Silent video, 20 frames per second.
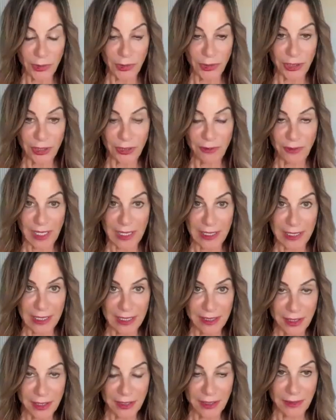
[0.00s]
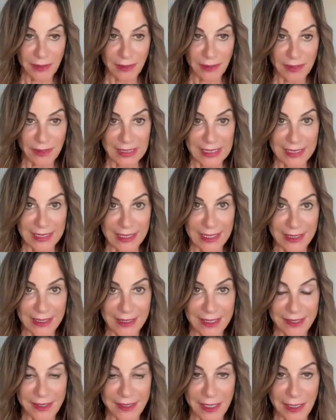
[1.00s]
your financial standing
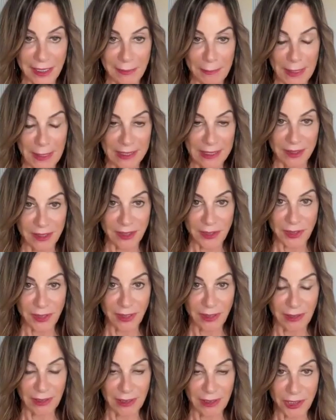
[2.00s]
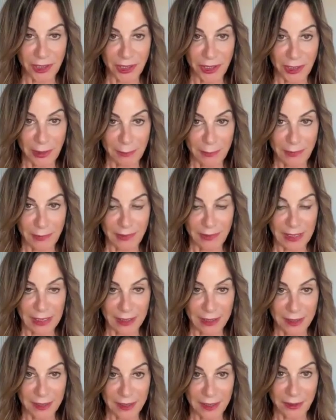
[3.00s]
doesn't impact a scholarship, then,
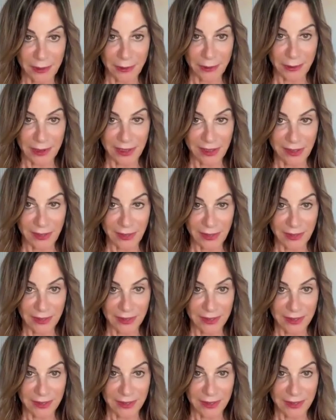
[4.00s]
in other words.